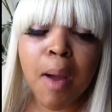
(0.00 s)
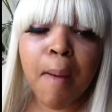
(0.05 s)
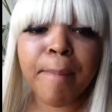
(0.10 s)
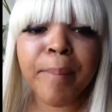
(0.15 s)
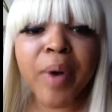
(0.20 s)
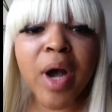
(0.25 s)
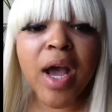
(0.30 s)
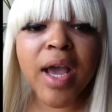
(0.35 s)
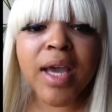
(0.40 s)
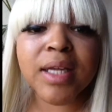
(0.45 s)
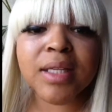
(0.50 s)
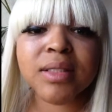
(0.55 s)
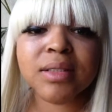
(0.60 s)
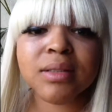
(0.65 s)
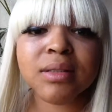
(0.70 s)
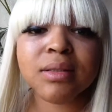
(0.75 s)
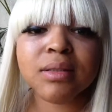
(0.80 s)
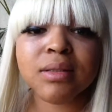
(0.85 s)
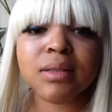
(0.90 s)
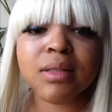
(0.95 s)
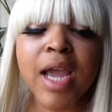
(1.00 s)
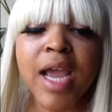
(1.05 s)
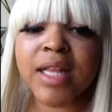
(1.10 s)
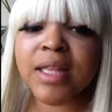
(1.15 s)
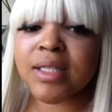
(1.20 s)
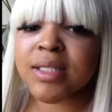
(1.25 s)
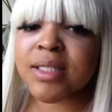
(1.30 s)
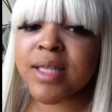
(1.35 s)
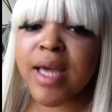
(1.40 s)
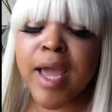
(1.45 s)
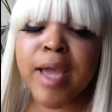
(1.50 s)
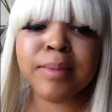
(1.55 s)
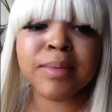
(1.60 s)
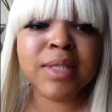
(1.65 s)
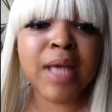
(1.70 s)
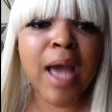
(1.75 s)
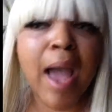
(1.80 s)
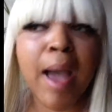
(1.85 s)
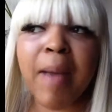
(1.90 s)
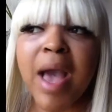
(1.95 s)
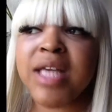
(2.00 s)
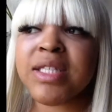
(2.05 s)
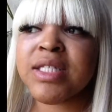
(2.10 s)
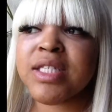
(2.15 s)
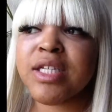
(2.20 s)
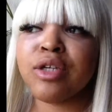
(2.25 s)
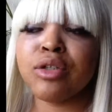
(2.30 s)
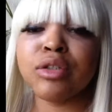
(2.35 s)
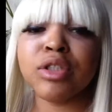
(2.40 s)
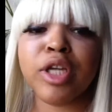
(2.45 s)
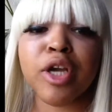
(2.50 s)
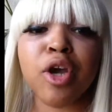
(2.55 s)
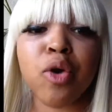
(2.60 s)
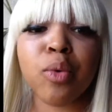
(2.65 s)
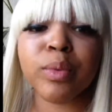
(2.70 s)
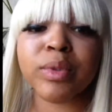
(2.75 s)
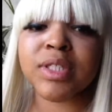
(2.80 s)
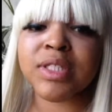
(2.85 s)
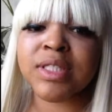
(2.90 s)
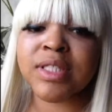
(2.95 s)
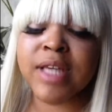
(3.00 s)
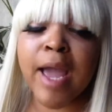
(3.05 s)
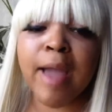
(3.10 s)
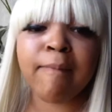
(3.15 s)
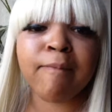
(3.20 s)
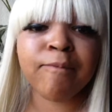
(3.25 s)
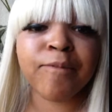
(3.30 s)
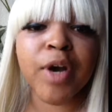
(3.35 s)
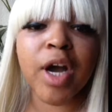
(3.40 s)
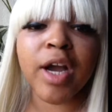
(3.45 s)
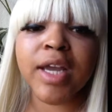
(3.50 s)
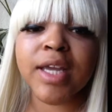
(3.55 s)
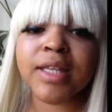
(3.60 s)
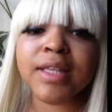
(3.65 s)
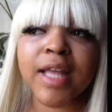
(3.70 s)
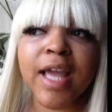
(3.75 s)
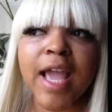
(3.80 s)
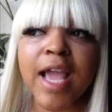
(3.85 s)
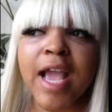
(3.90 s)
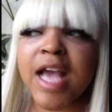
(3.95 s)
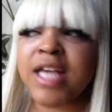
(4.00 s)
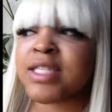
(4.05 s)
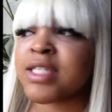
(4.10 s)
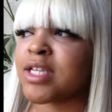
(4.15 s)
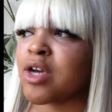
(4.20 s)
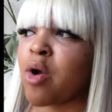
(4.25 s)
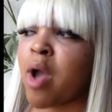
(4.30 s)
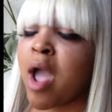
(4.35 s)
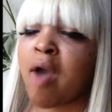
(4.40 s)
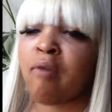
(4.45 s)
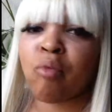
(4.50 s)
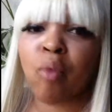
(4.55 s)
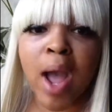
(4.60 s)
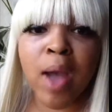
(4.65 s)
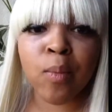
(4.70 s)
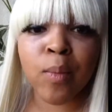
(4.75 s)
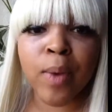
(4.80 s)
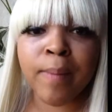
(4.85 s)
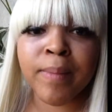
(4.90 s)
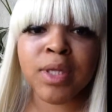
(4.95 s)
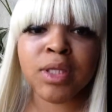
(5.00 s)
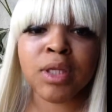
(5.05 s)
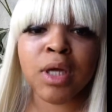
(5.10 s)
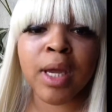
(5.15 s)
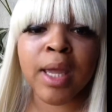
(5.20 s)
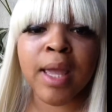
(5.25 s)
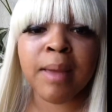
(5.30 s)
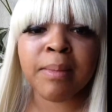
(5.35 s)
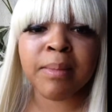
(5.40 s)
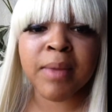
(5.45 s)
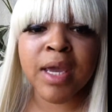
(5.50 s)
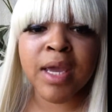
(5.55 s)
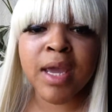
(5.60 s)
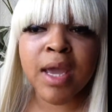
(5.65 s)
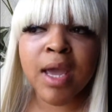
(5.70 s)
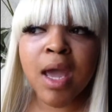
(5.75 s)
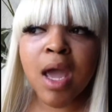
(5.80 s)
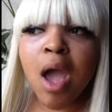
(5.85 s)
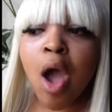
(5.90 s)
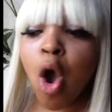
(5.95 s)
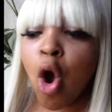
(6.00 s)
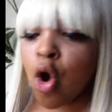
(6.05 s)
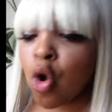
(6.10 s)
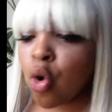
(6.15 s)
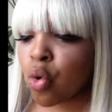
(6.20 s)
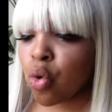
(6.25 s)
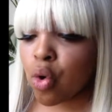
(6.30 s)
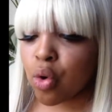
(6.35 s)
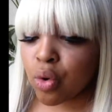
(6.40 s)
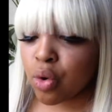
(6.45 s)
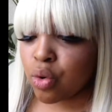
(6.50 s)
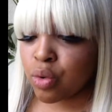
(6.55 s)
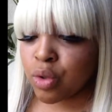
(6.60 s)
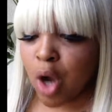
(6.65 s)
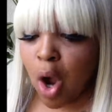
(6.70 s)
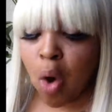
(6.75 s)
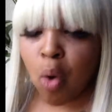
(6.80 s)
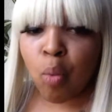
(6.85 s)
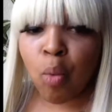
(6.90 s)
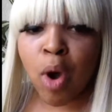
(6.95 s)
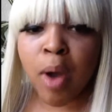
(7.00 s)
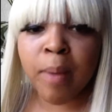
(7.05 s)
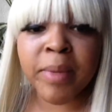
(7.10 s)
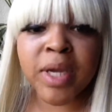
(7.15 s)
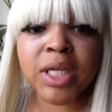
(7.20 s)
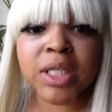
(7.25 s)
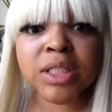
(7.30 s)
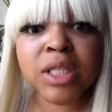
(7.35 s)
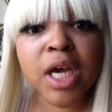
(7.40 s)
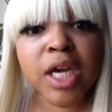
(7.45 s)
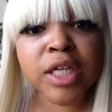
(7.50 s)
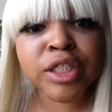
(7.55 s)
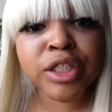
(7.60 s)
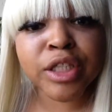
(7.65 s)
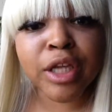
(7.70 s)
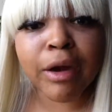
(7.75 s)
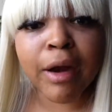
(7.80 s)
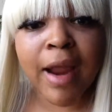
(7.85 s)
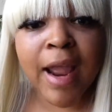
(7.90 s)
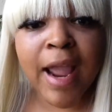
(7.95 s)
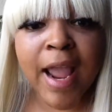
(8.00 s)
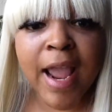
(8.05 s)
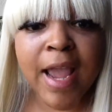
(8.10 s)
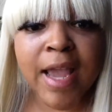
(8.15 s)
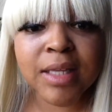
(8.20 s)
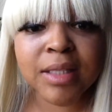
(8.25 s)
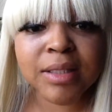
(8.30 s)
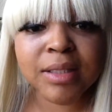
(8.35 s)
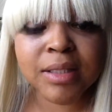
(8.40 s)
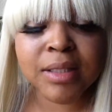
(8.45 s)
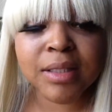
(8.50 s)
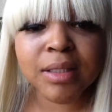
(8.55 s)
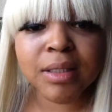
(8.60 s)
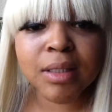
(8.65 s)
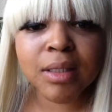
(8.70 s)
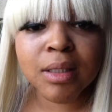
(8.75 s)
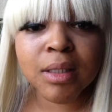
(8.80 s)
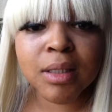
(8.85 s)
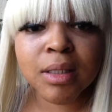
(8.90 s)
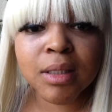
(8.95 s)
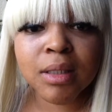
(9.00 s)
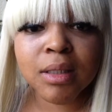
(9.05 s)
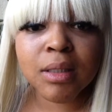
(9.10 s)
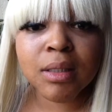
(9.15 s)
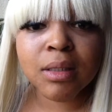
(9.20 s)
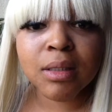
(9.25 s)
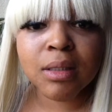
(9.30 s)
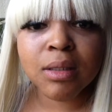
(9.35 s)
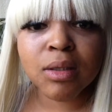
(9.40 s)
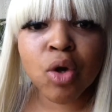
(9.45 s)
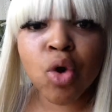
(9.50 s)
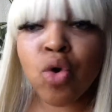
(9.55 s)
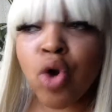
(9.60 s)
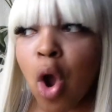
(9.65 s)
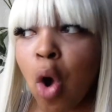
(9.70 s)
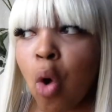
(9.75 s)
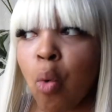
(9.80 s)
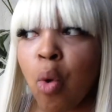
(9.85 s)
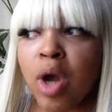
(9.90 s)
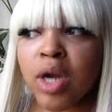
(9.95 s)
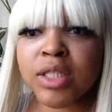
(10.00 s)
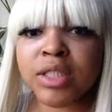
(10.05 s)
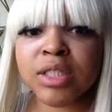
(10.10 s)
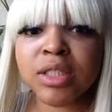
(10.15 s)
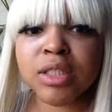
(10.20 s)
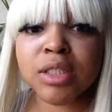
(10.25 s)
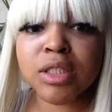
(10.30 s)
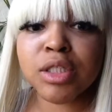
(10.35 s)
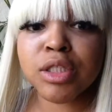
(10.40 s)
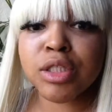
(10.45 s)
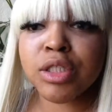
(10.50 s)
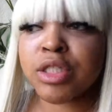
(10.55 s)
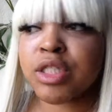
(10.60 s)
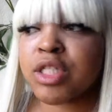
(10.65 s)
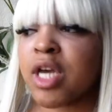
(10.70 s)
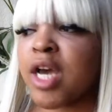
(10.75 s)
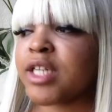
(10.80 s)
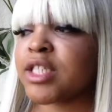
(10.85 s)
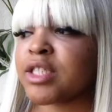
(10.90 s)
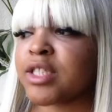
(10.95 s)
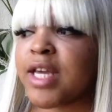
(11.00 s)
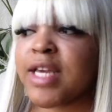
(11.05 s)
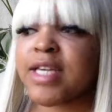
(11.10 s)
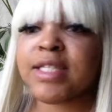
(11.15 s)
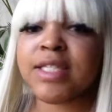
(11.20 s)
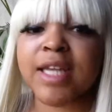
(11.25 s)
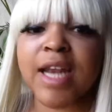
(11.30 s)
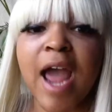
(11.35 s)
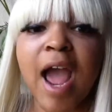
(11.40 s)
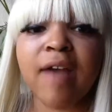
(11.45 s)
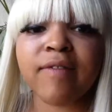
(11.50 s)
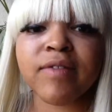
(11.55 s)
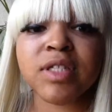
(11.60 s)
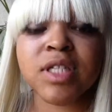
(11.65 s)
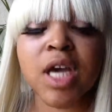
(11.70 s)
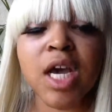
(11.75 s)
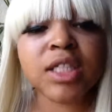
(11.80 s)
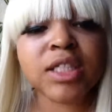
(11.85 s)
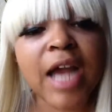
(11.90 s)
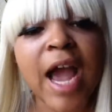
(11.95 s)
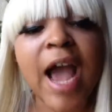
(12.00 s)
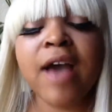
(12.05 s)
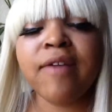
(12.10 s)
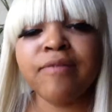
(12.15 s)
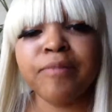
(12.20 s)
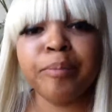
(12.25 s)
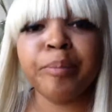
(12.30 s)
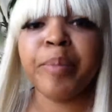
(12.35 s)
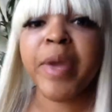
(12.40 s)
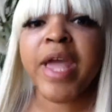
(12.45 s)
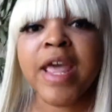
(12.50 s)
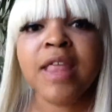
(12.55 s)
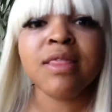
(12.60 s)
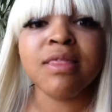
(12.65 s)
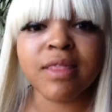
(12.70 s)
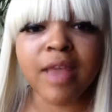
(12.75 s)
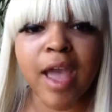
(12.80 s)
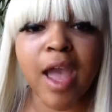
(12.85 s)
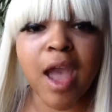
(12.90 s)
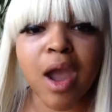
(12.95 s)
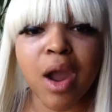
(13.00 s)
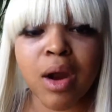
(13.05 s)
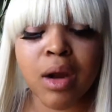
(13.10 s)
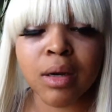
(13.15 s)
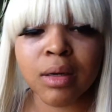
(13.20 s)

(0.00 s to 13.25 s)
But at the same time, I still deal with the same fucking thing. I still have white women look at me who don't want me to touch their hands. Who don't want to touch things that I've touched. I've been there.